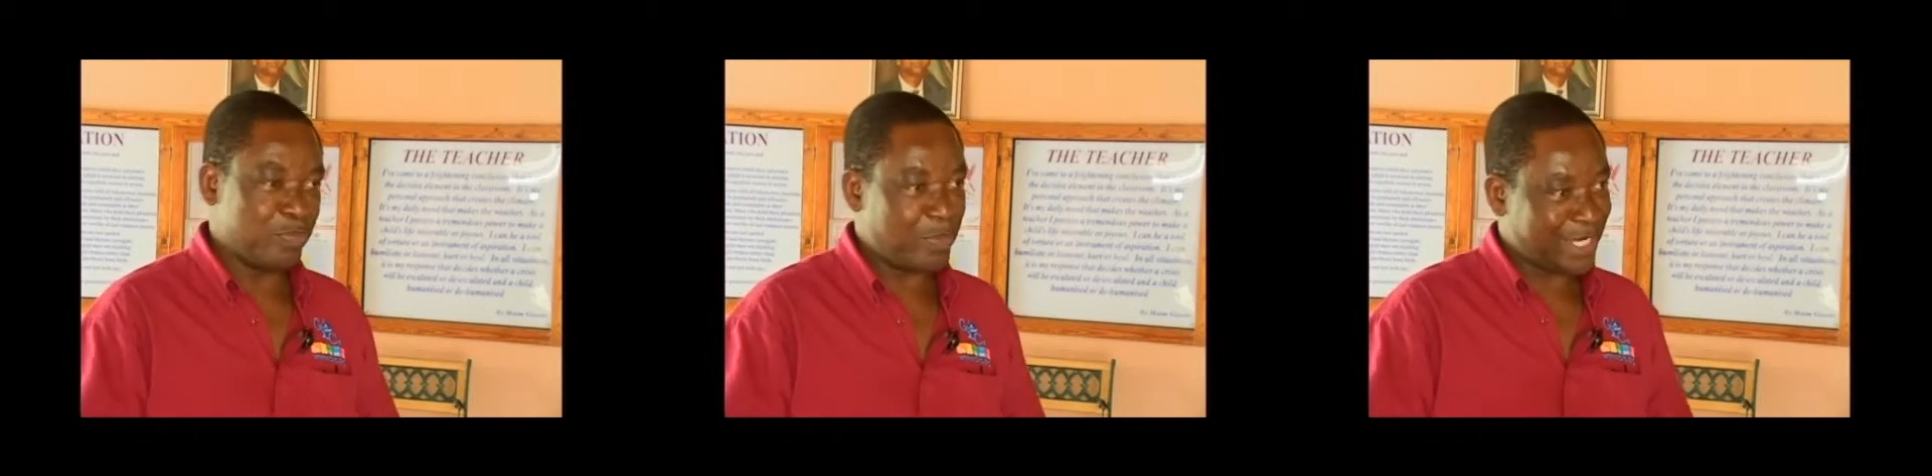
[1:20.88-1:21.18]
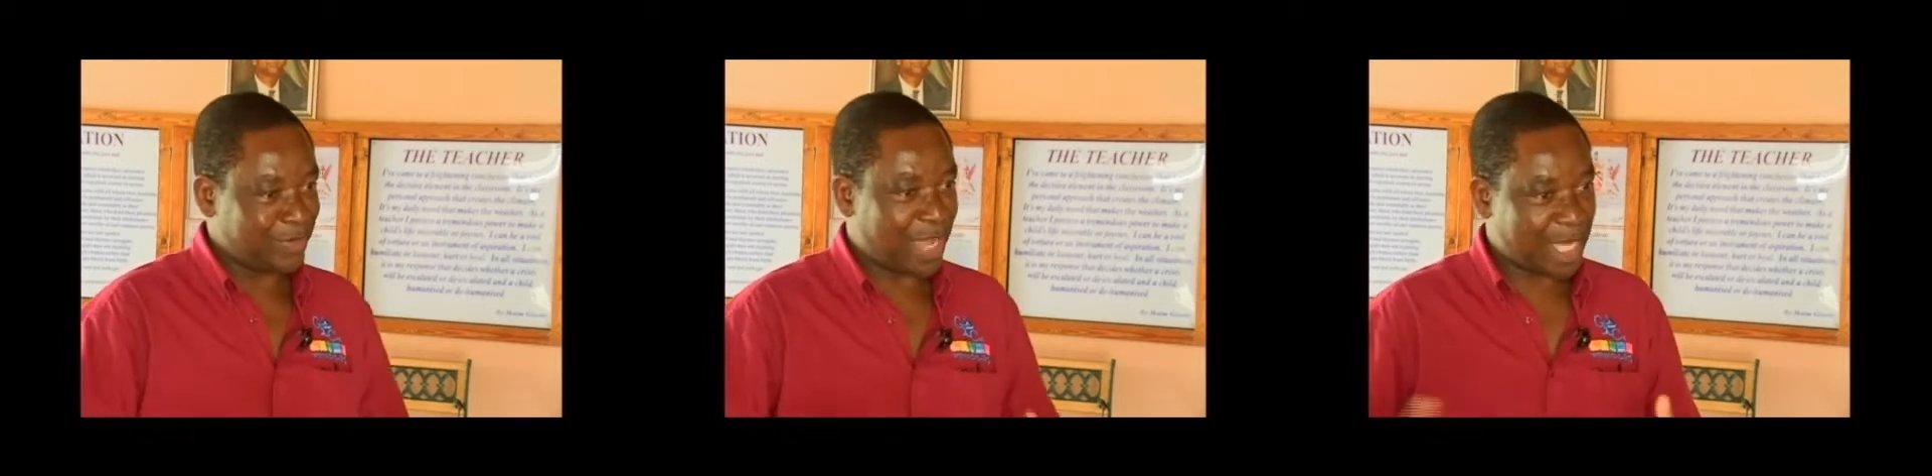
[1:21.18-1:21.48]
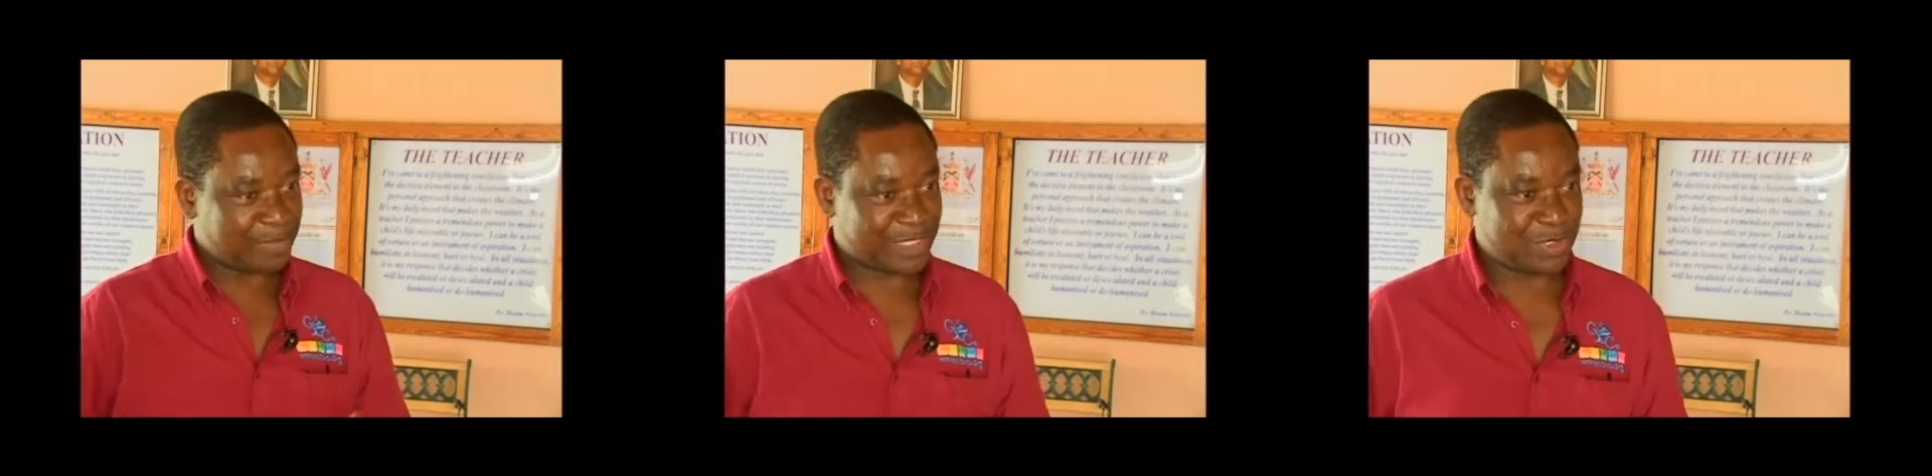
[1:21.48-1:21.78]
minor
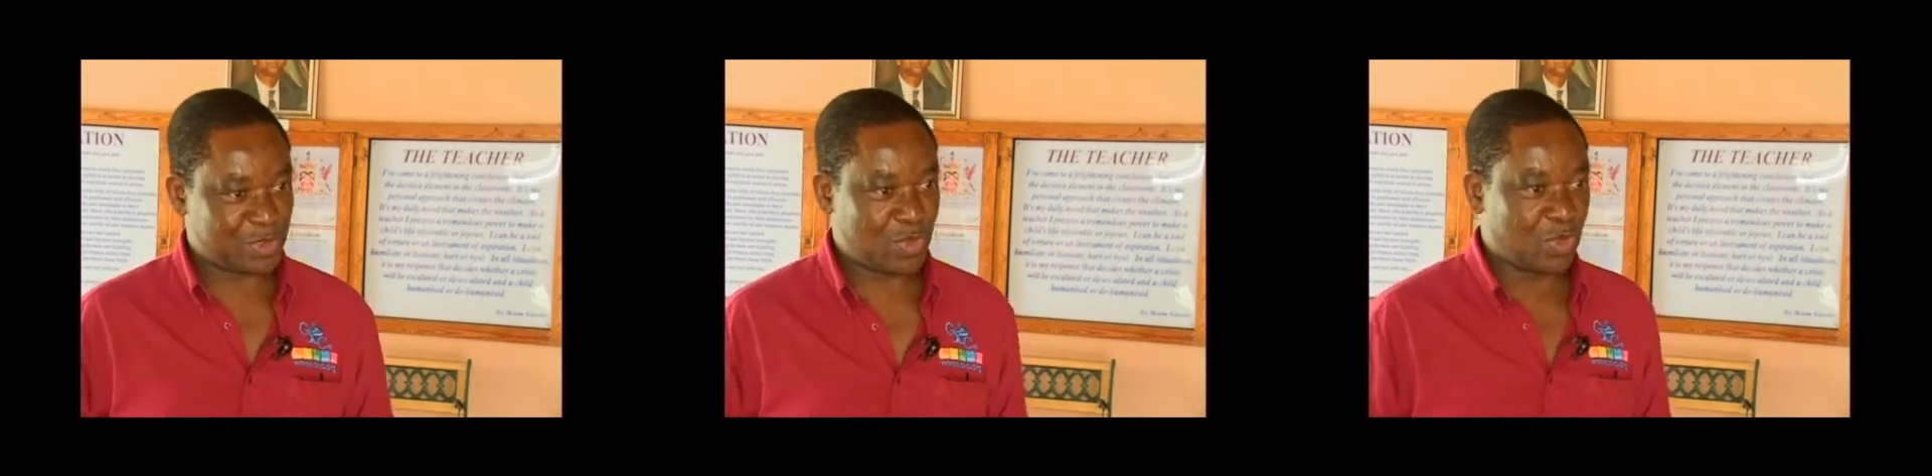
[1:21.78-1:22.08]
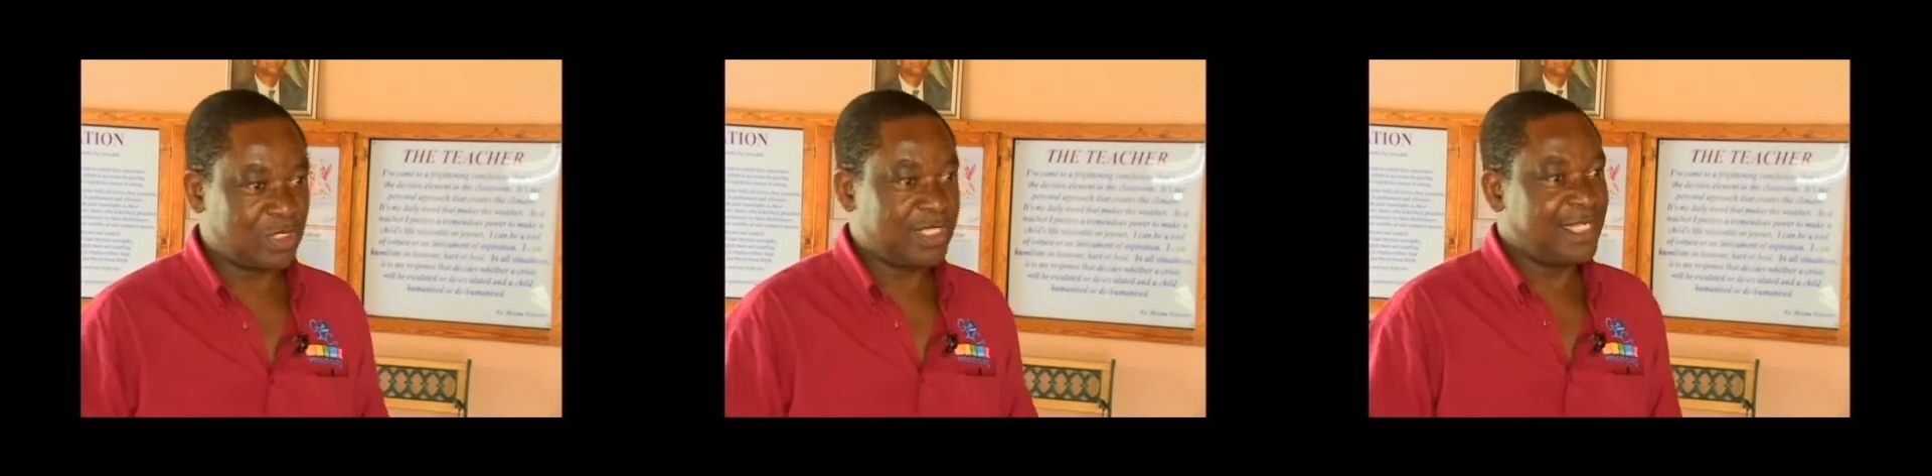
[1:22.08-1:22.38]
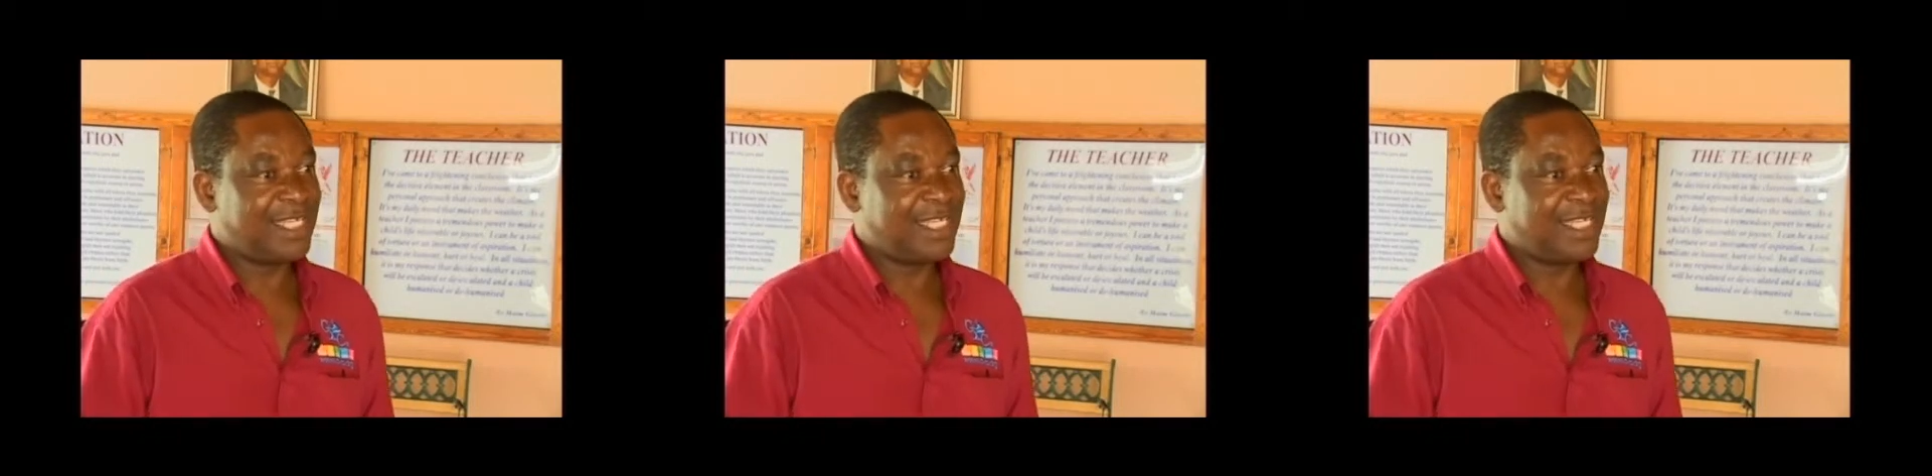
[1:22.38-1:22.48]
apps and so on,